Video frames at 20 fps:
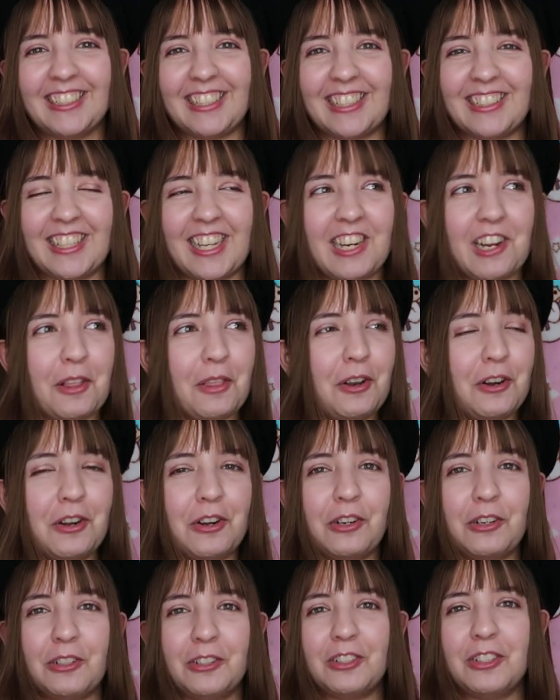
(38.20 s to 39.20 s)
That's
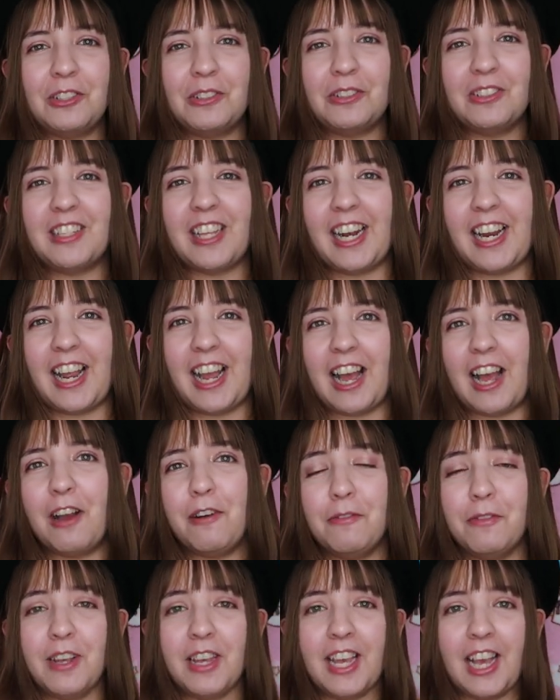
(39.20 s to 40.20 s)
another good news that I
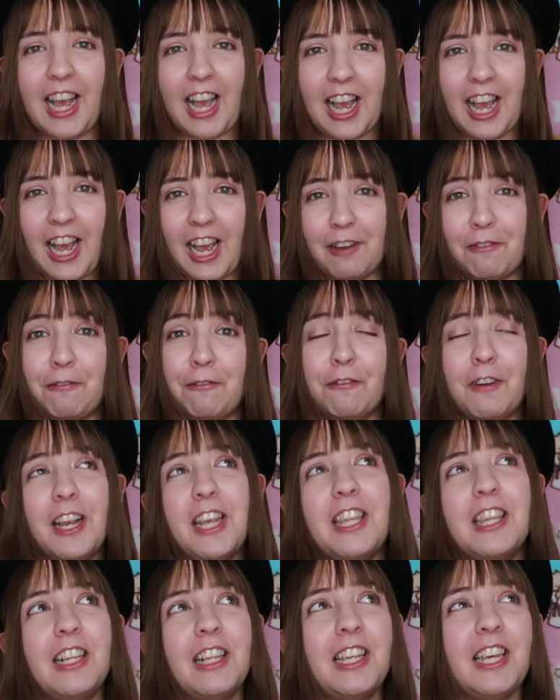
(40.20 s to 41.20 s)
have. I have
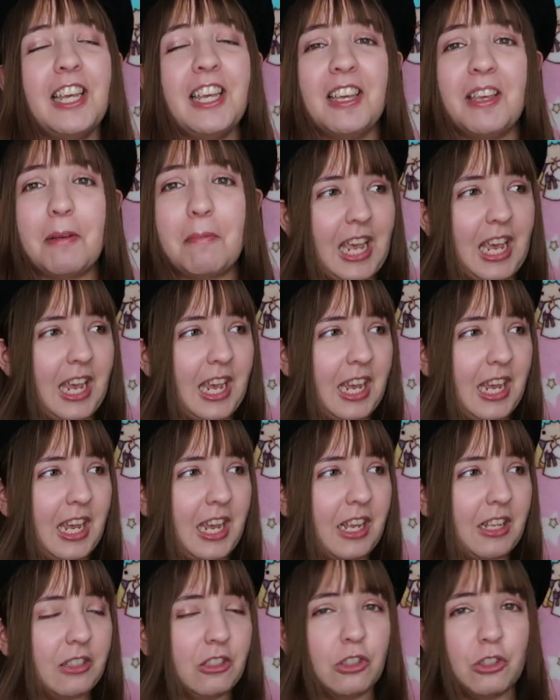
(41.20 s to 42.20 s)
finally
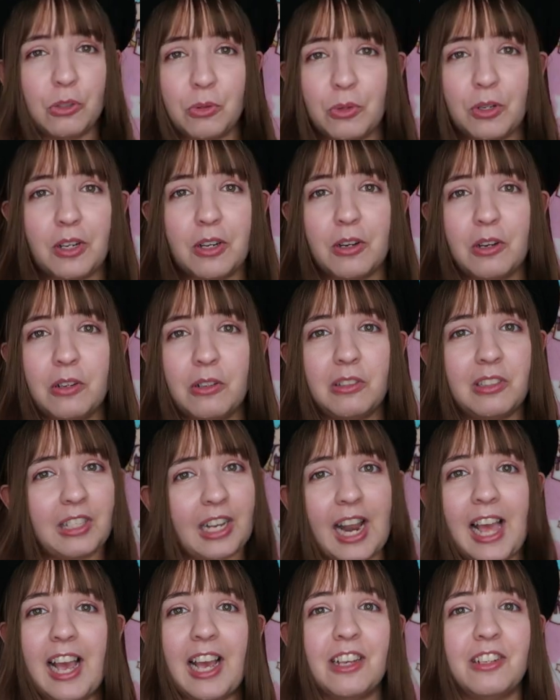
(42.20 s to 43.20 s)
a studio
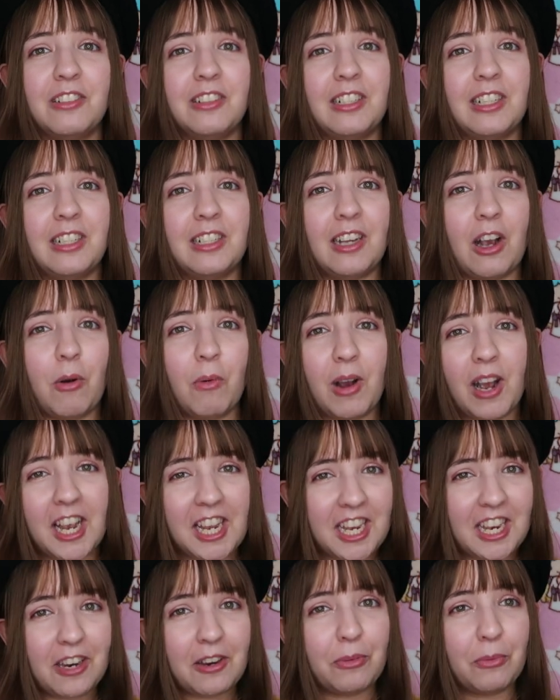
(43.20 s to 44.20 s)
slash
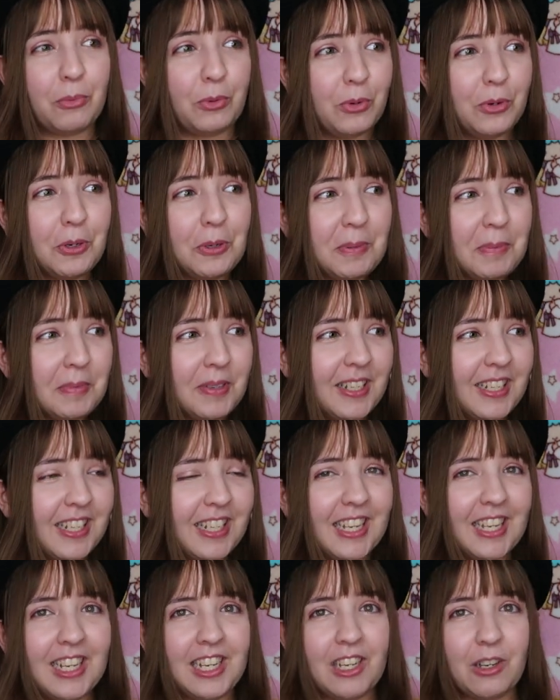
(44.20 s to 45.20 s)
kawaii room,
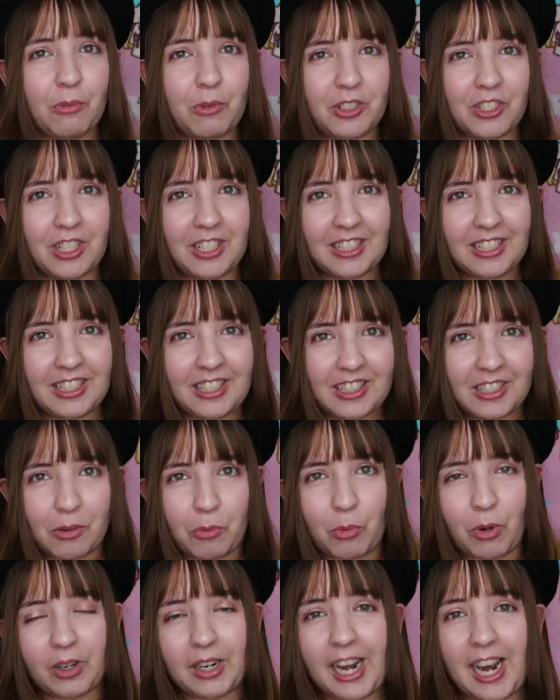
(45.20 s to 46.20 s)
which is
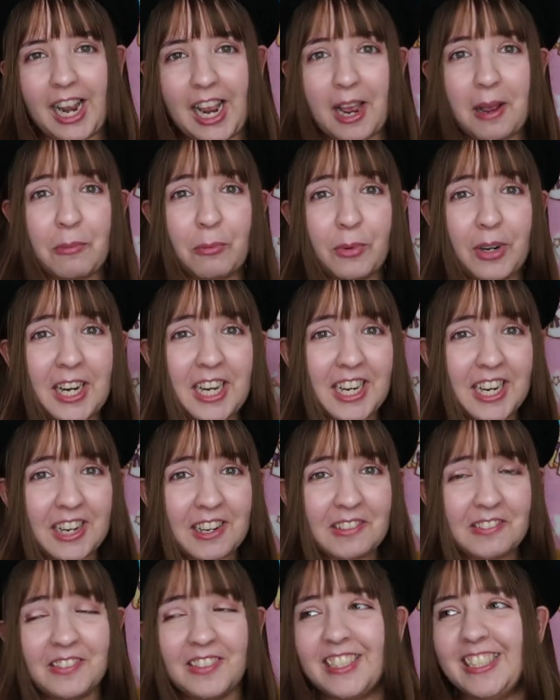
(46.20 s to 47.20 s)
where I am right
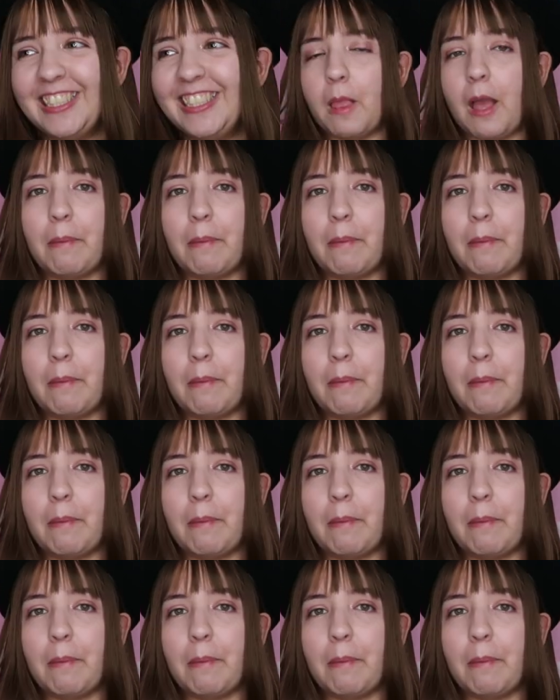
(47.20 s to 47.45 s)
now.